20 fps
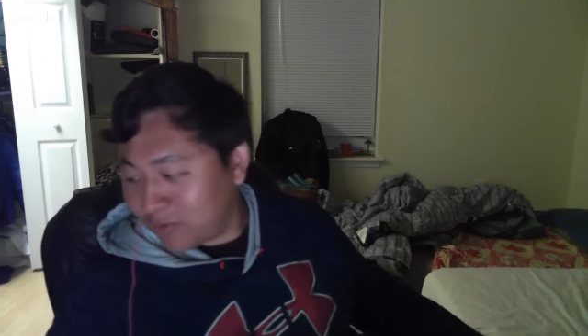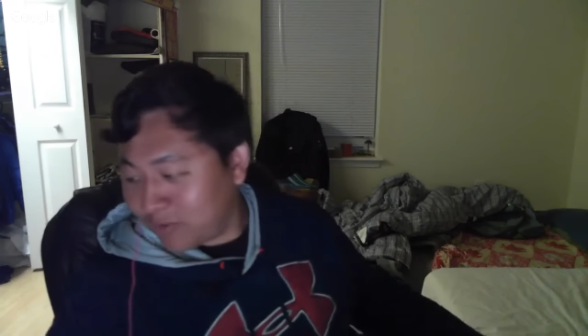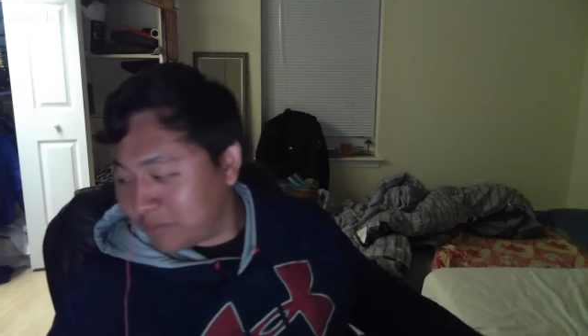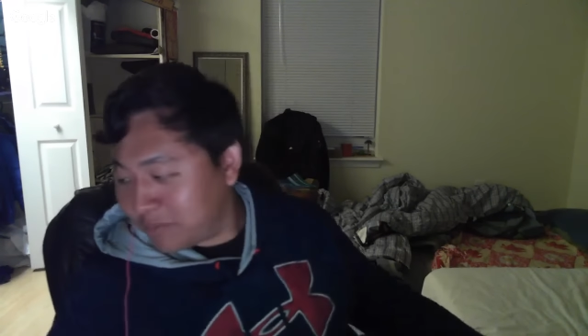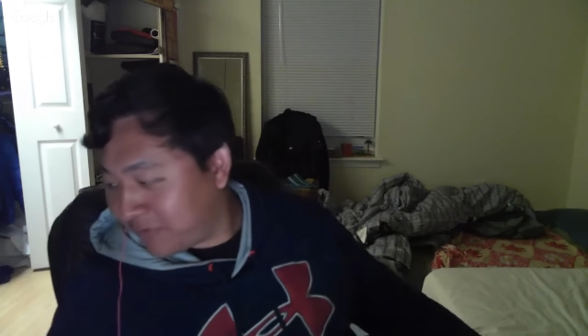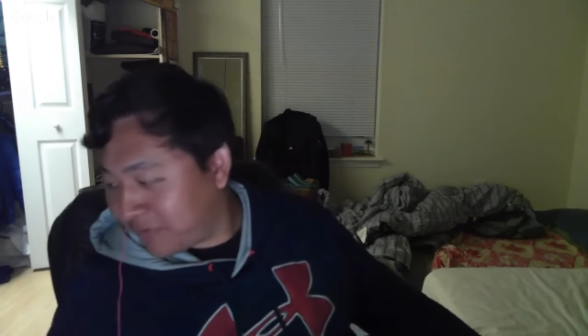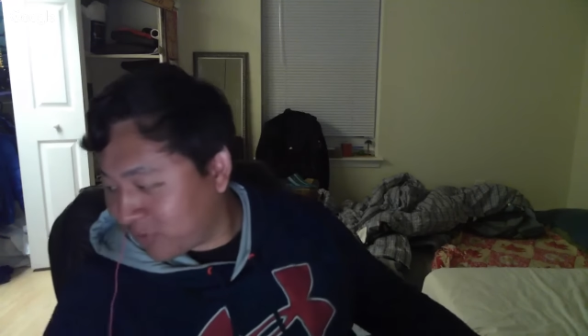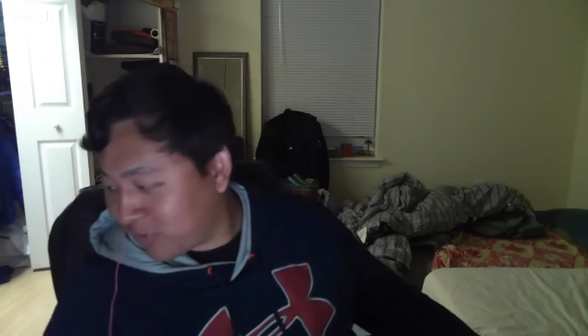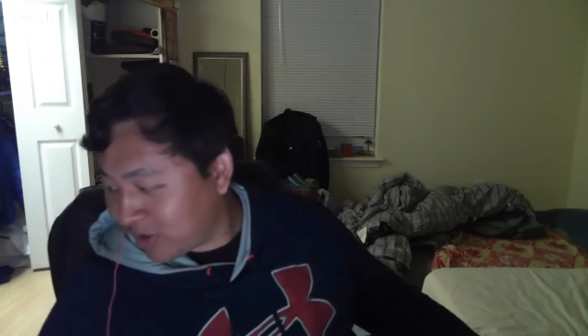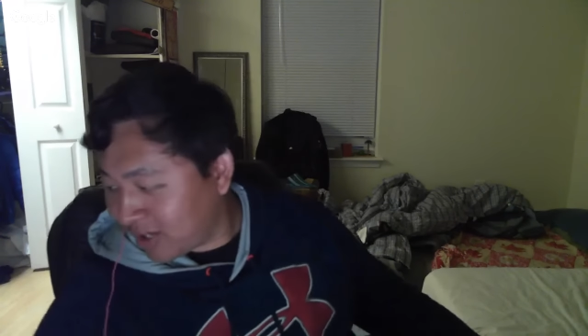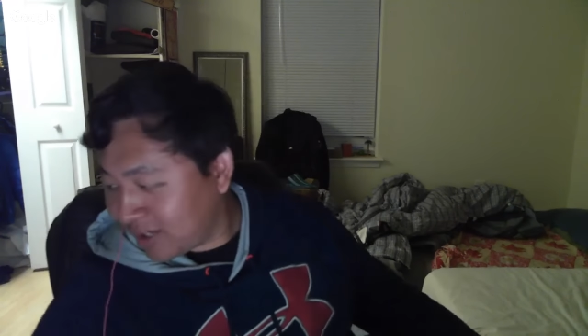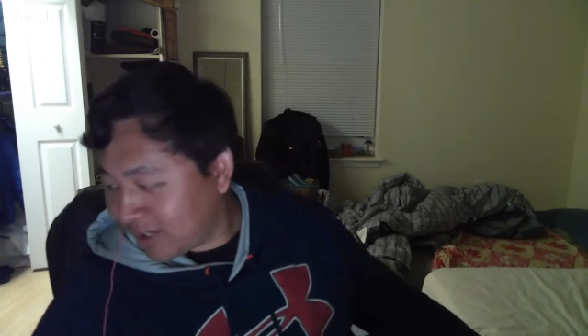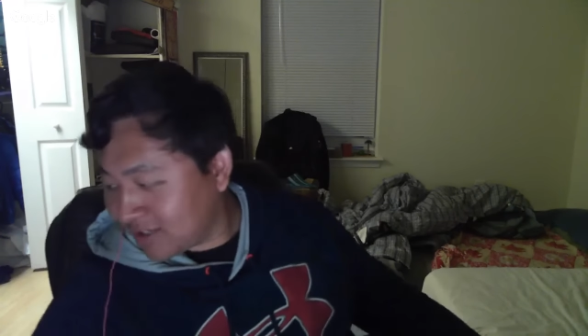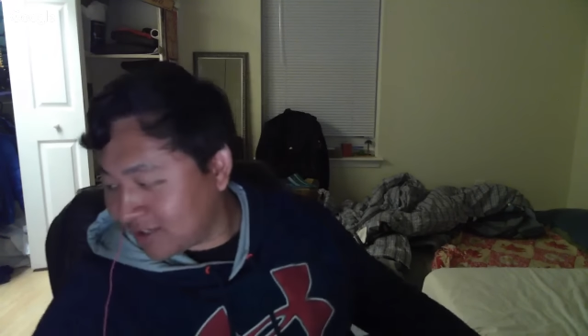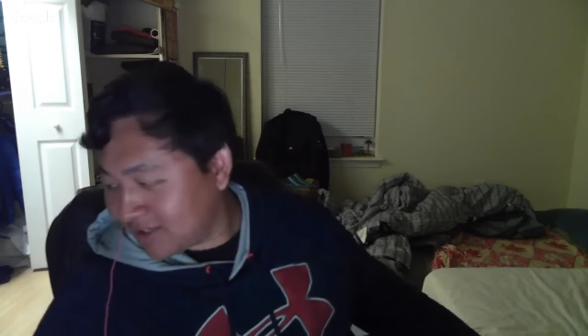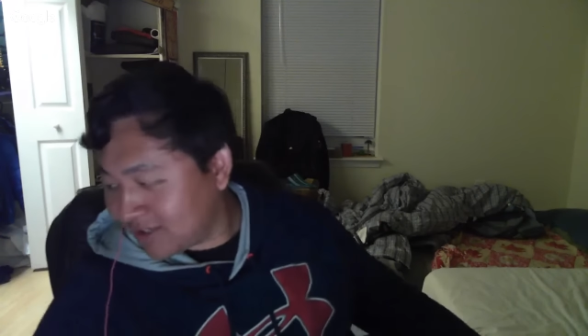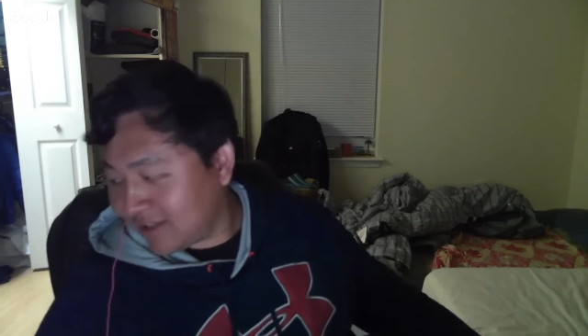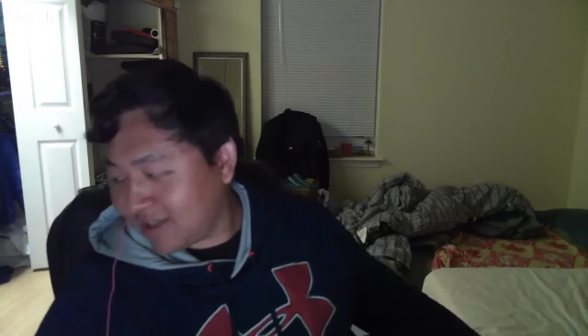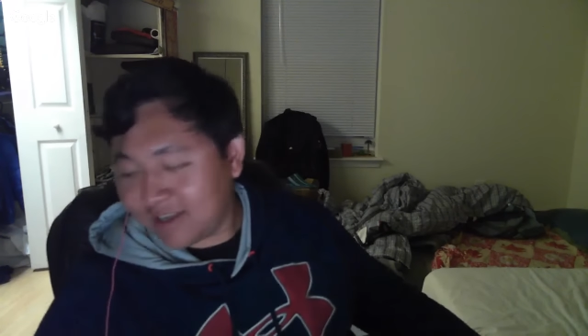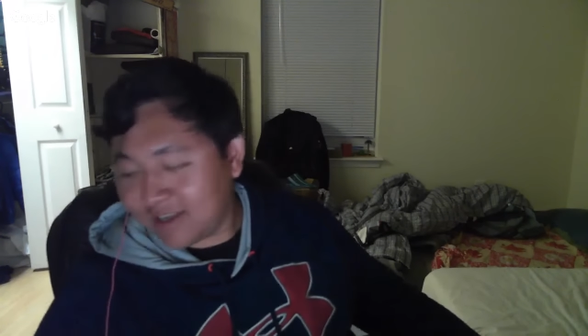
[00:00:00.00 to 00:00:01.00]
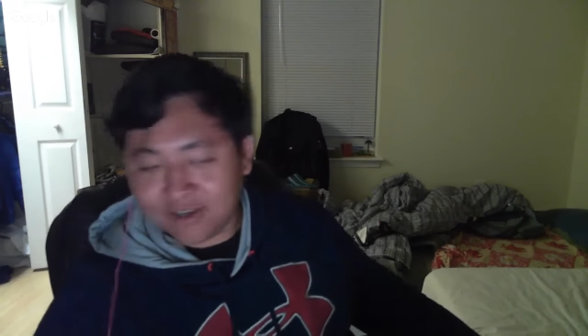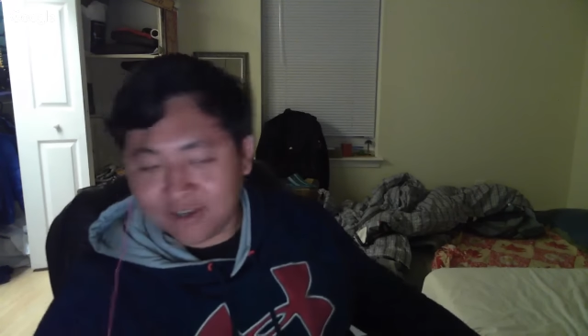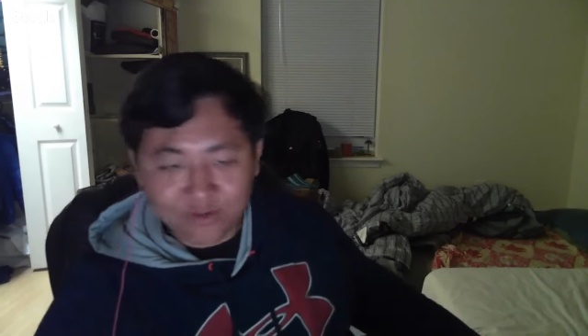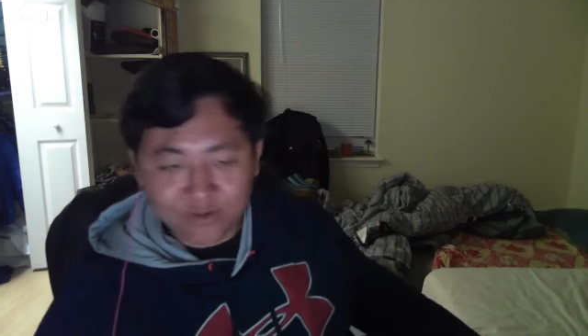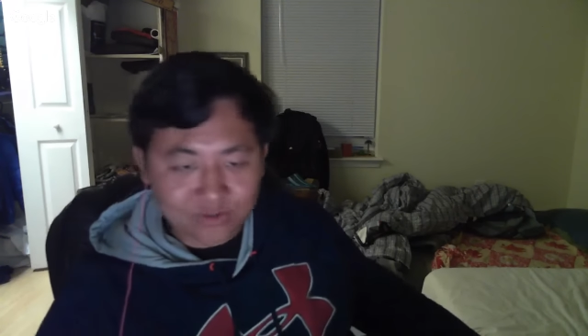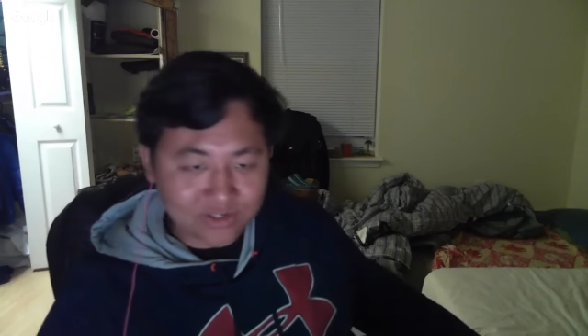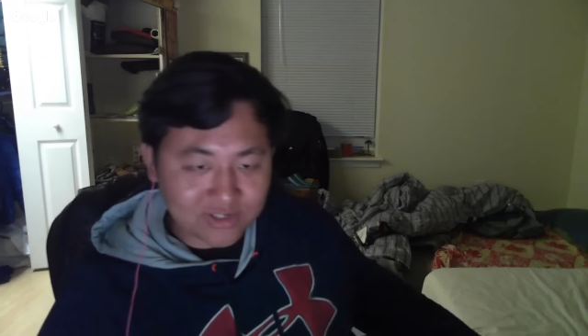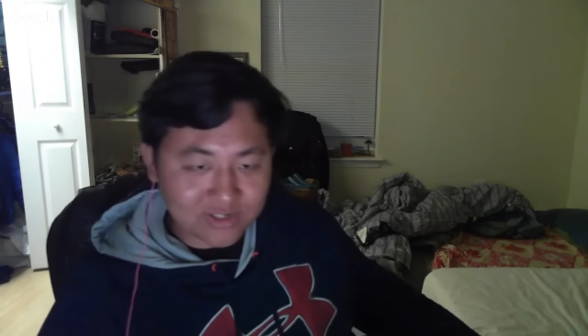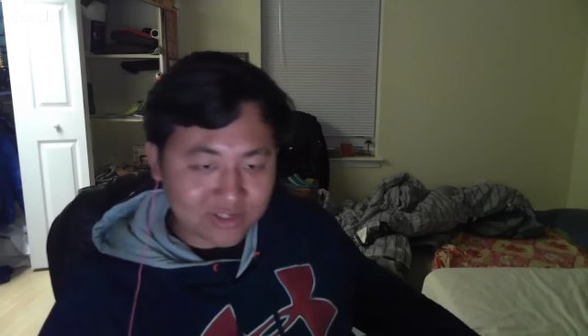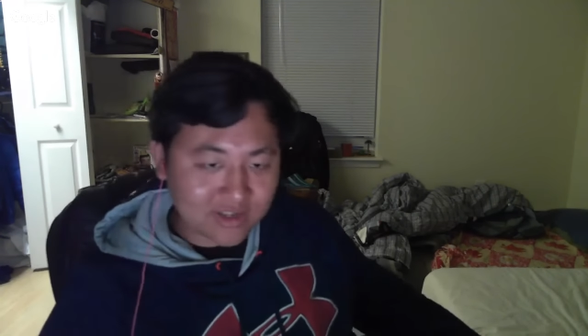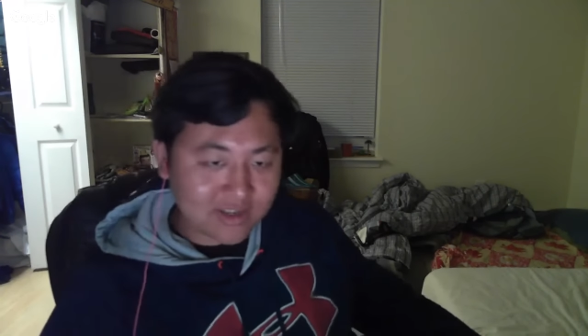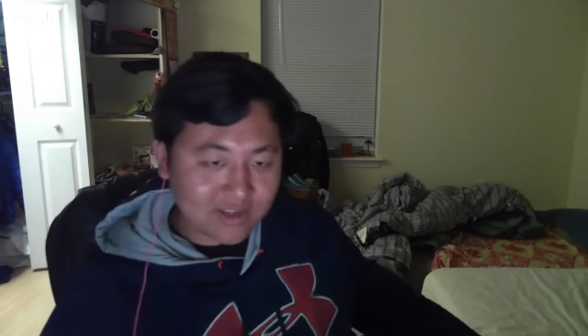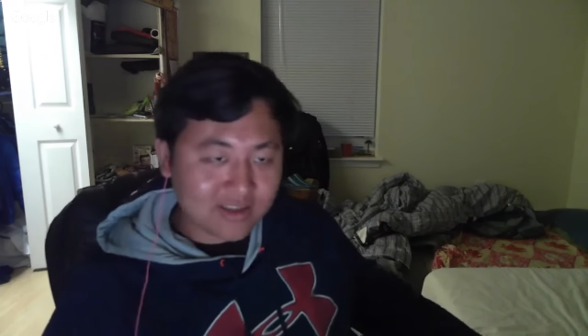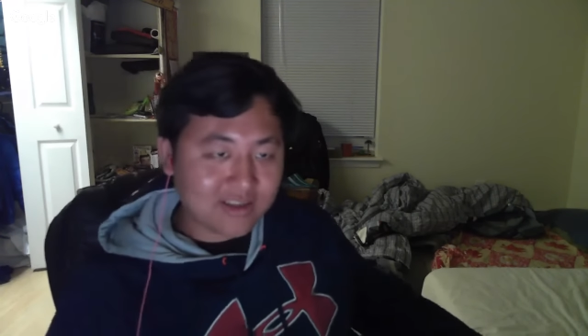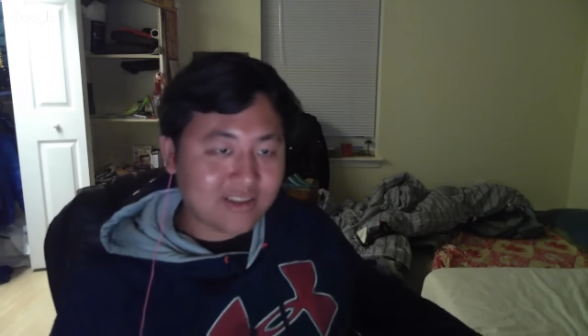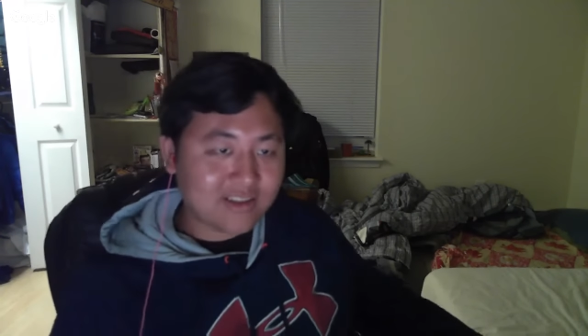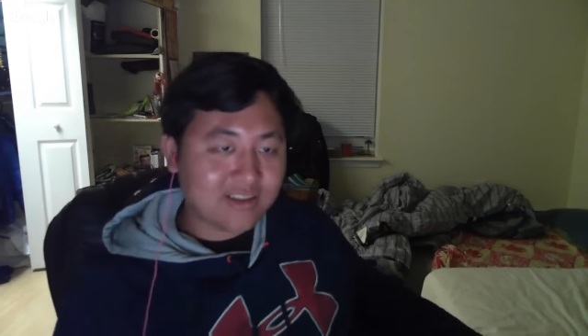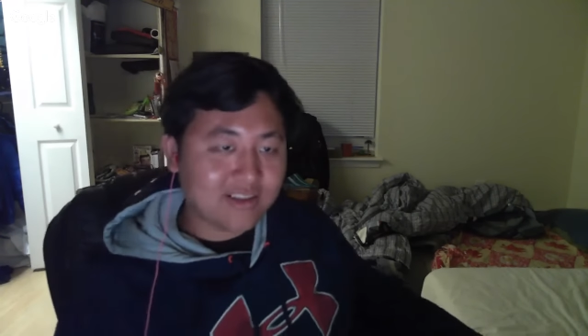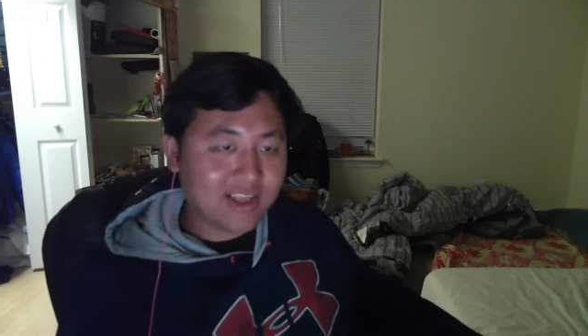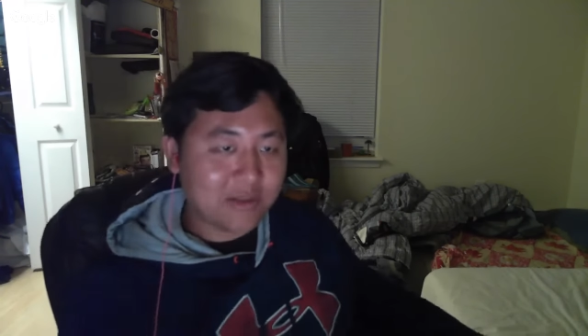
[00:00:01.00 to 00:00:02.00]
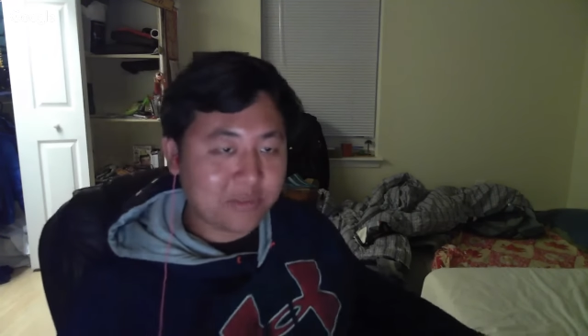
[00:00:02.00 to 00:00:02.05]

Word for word: Well, before anything else,